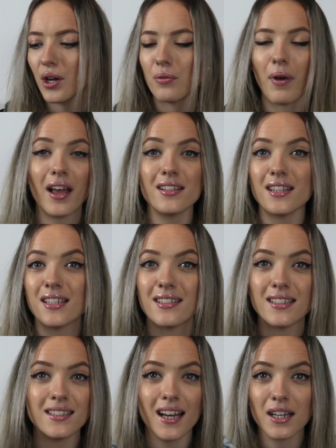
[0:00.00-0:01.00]
Whereas this
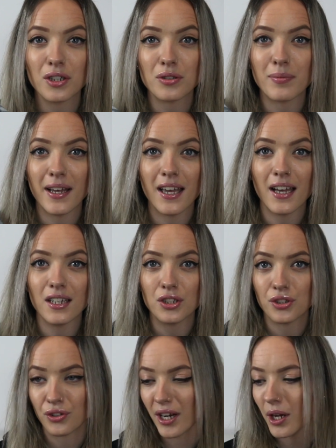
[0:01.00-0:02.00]
detangled my hair
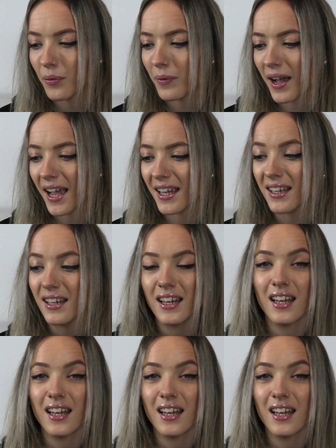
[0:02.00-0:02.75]
straight away.